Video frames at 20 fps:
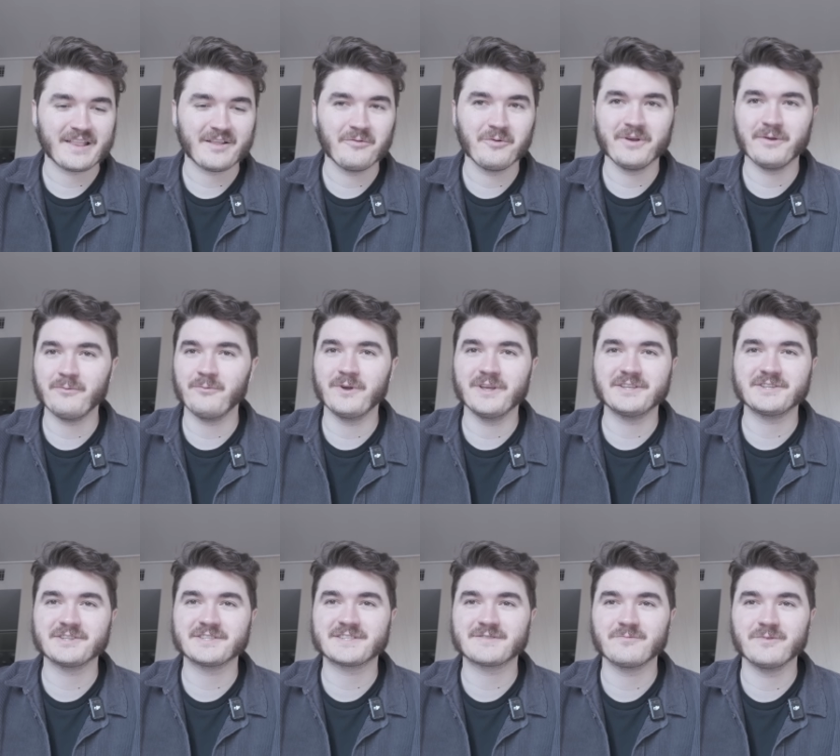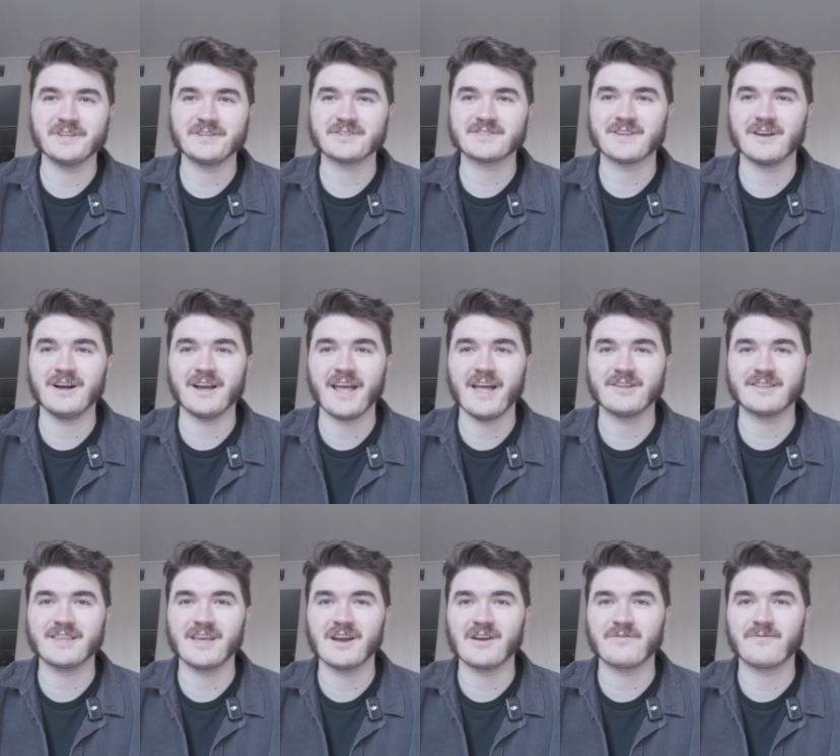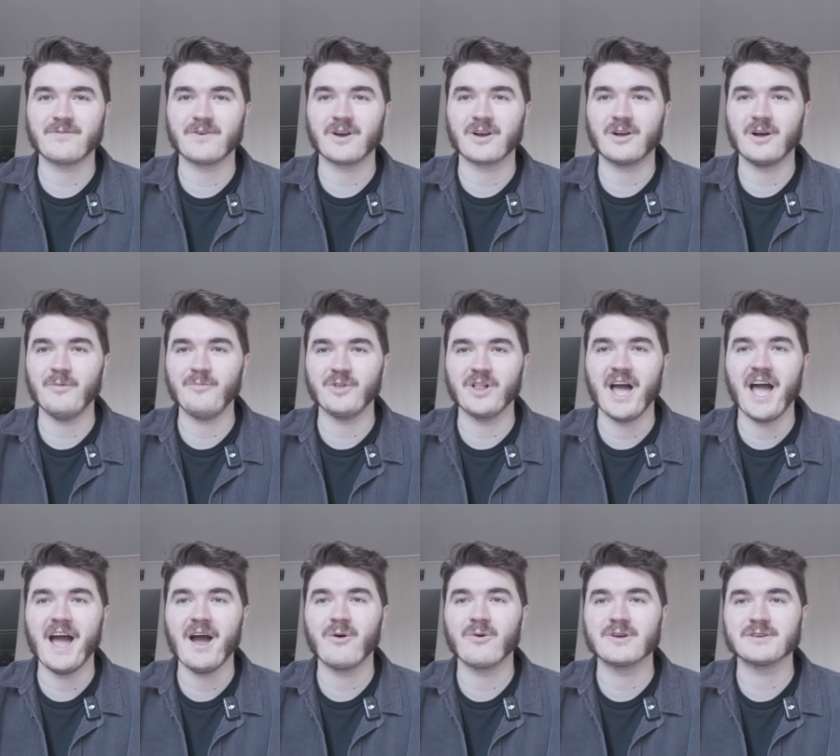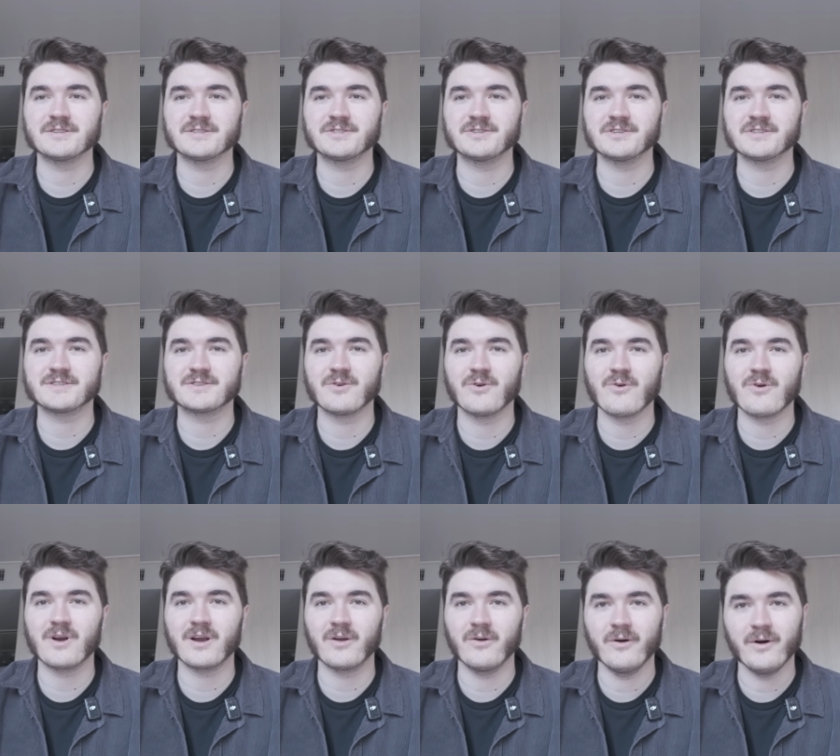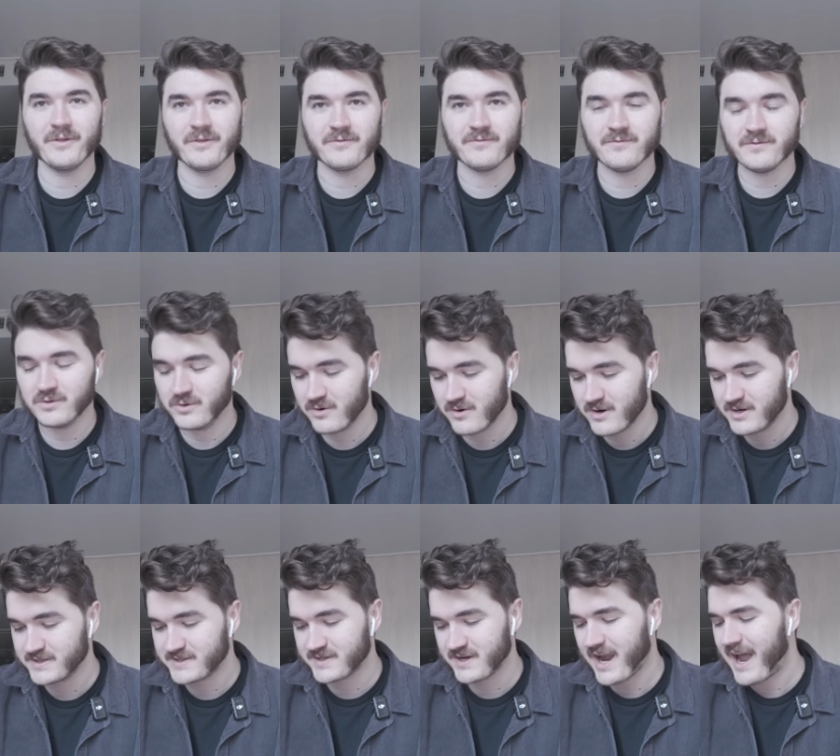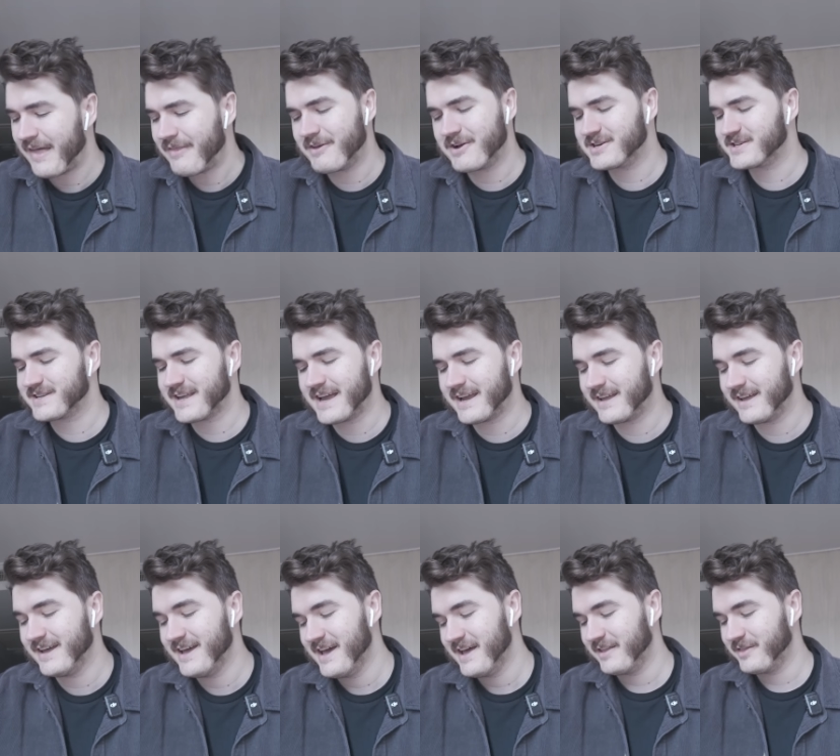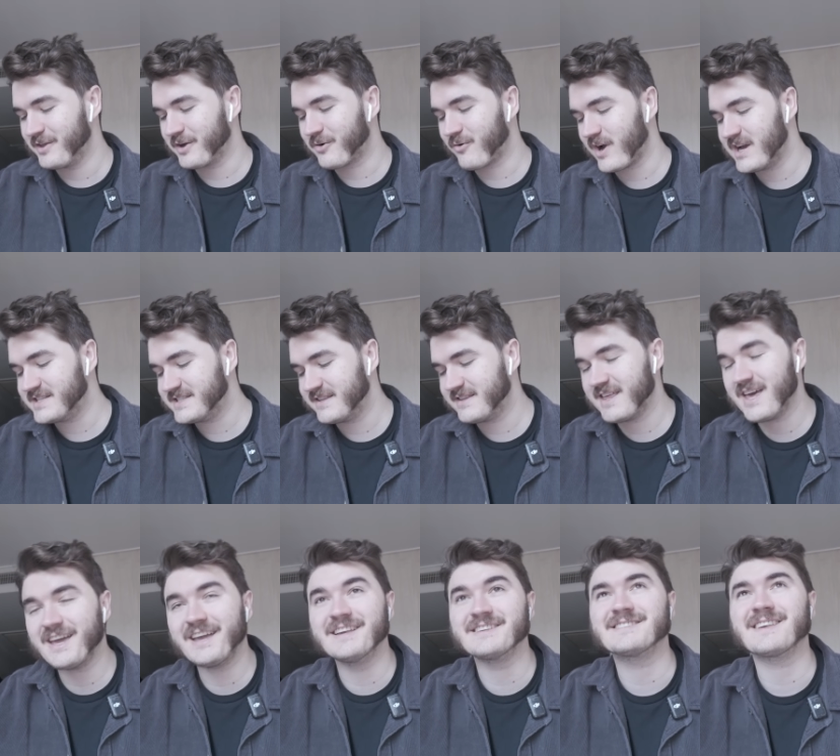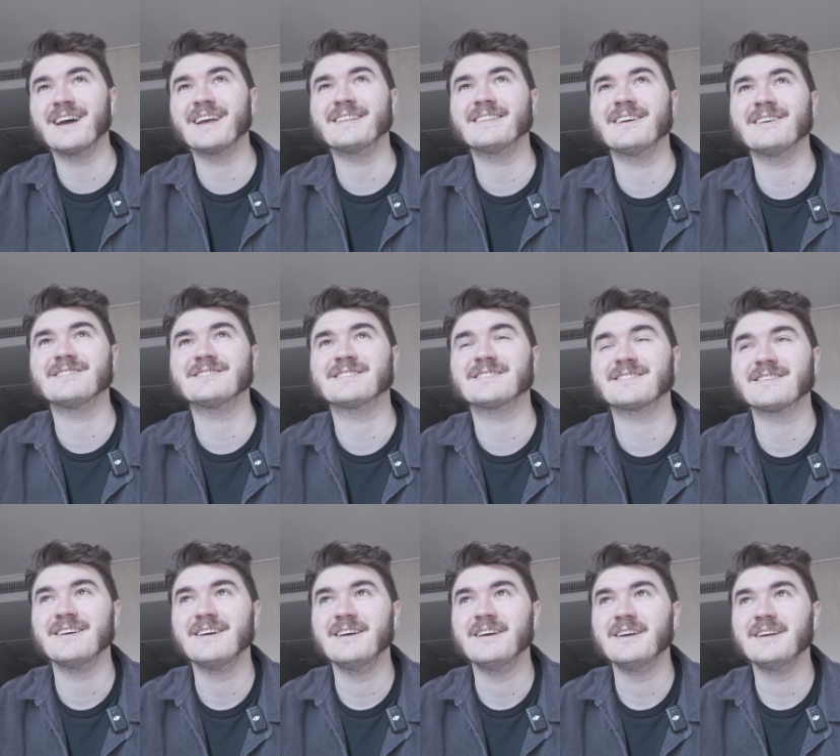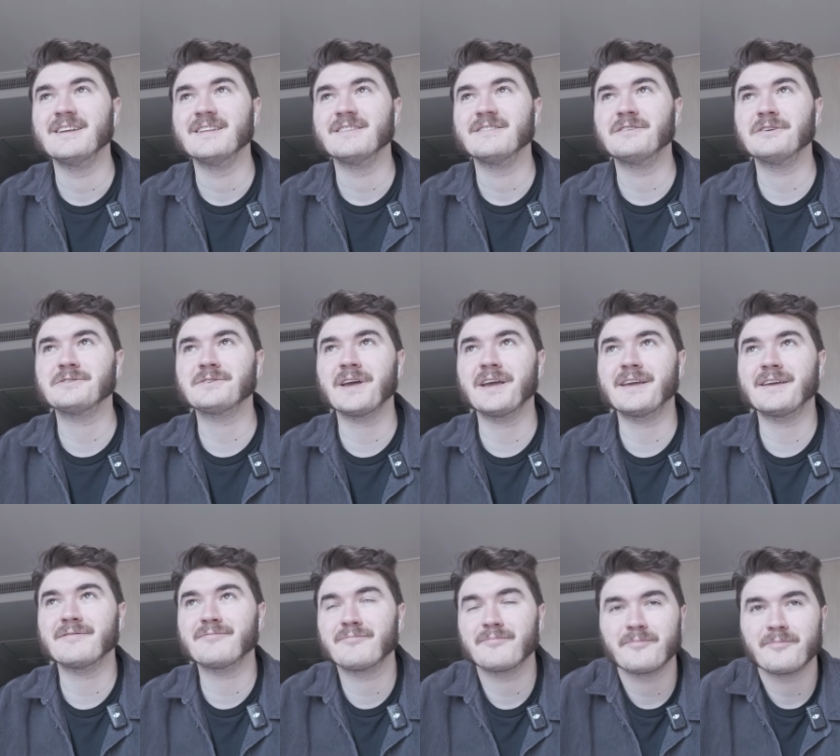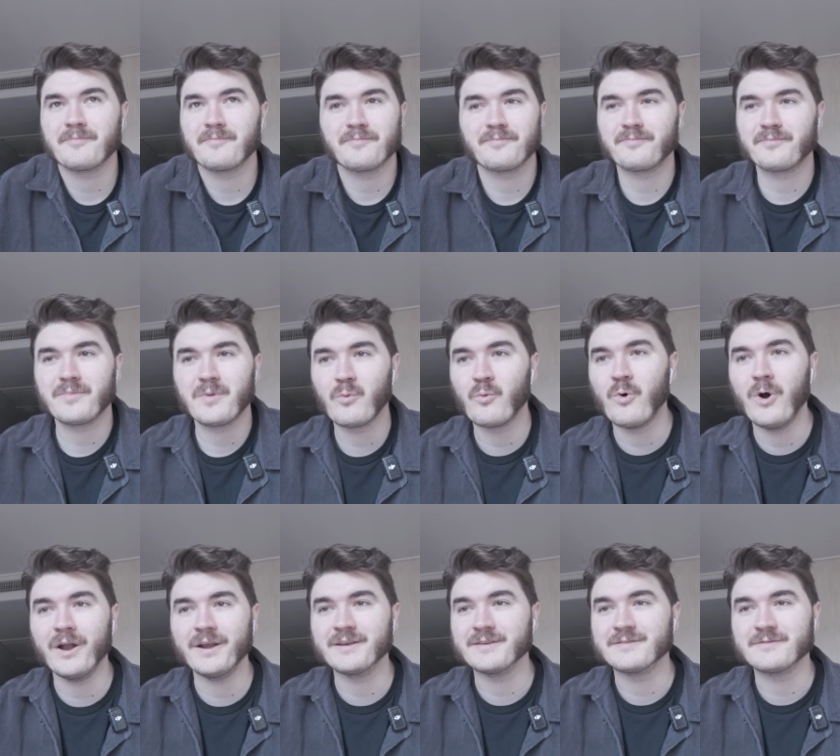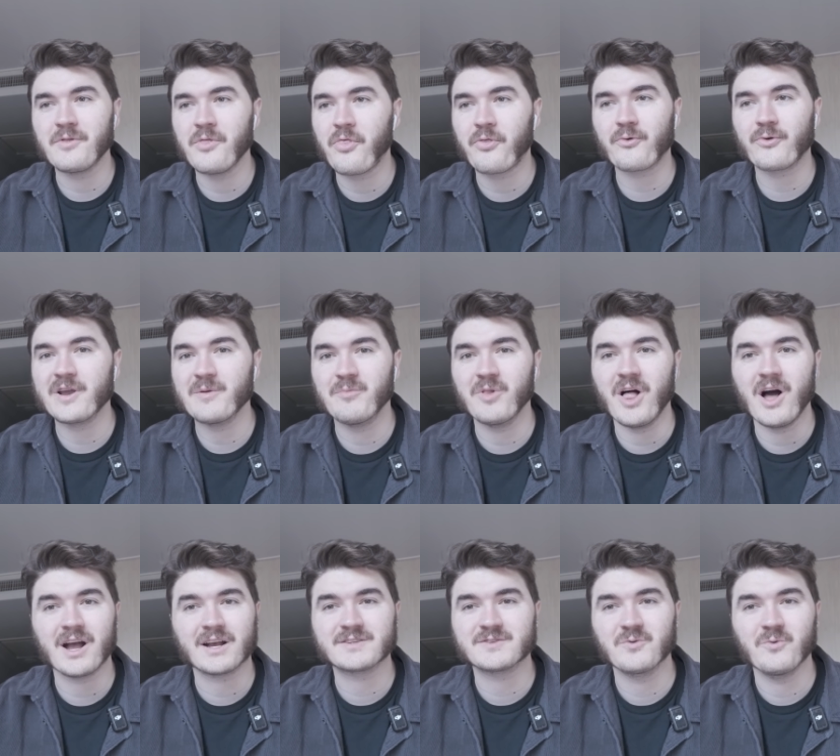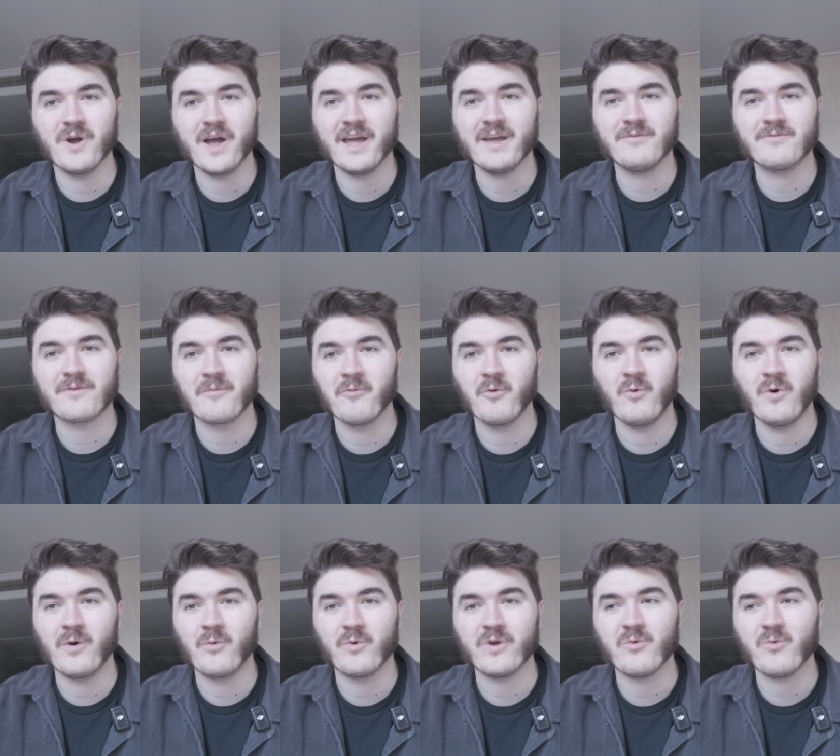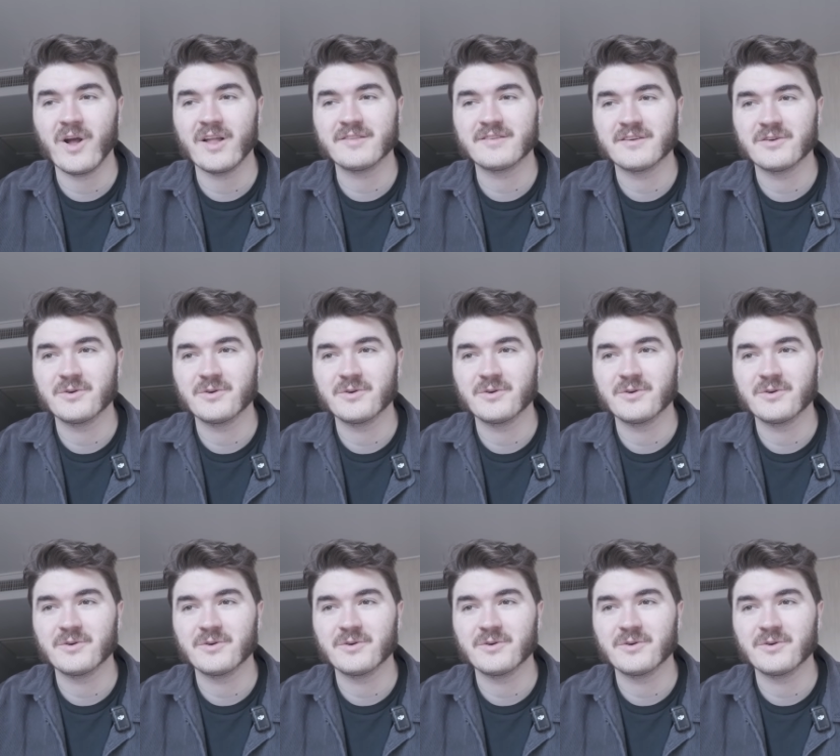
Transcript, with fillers: we, we just we just hung out there for a couple hours just touring all the floors and there's like the crazy thing is like there's there's like one three blocks away from the one we went